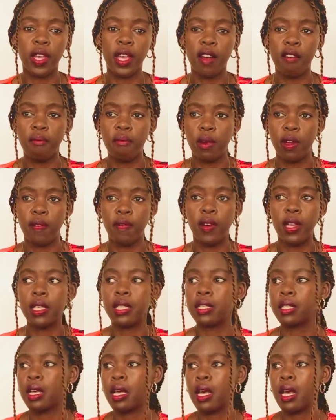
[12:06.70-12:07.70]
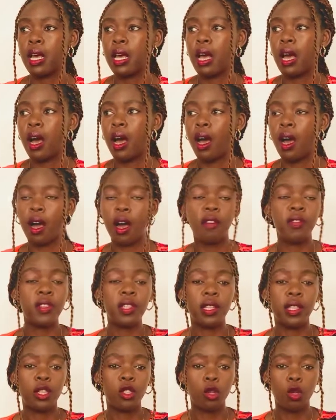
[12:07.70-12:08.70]
have breakfast,
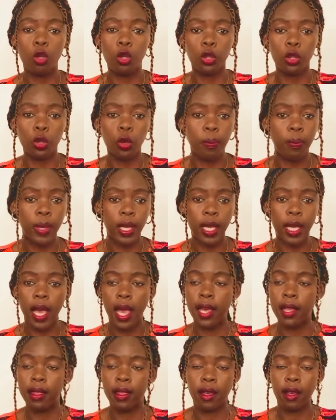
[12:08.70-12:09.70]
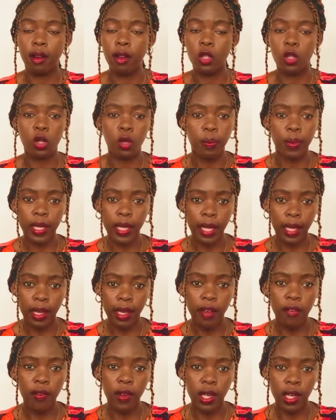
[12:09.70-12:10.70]
after that go shopping. I think I was shopping like
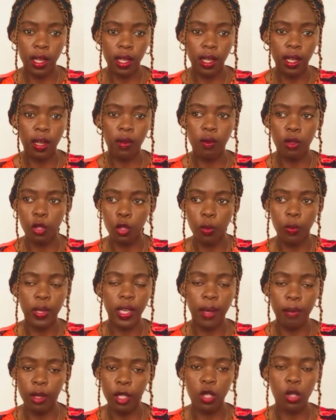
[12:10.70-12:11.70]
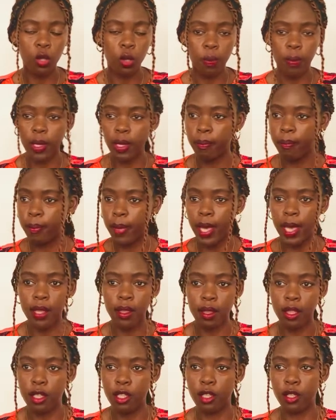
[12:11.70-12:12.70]
every day. And with shopping, I mean shopping,
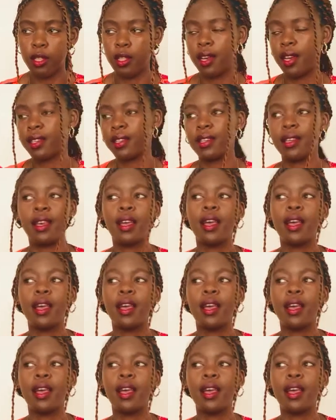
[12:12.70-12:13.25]
buying this and that.